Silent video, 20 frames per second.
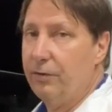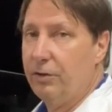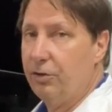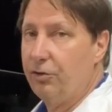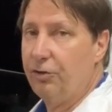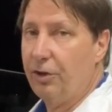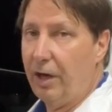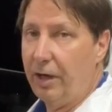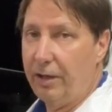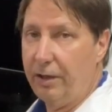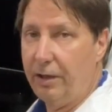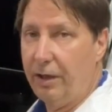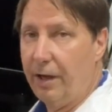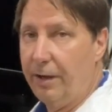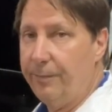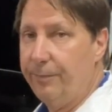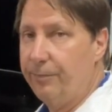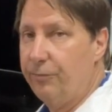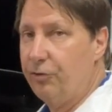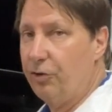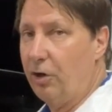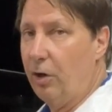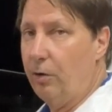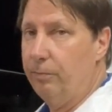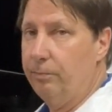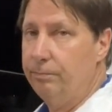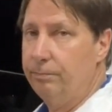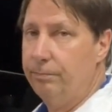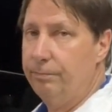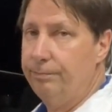decided yet. So,
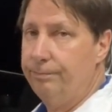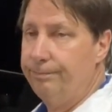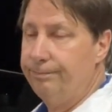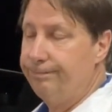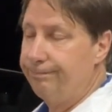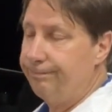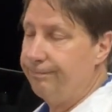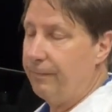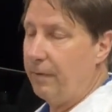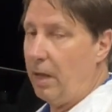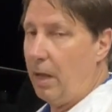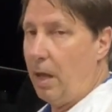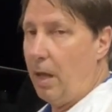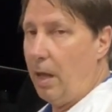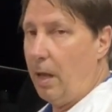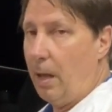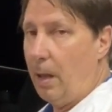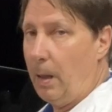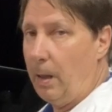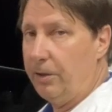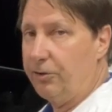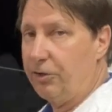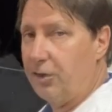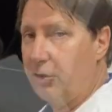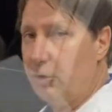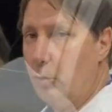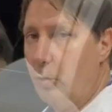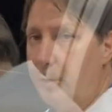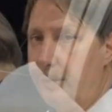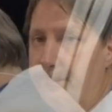let's get
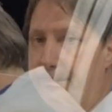to it.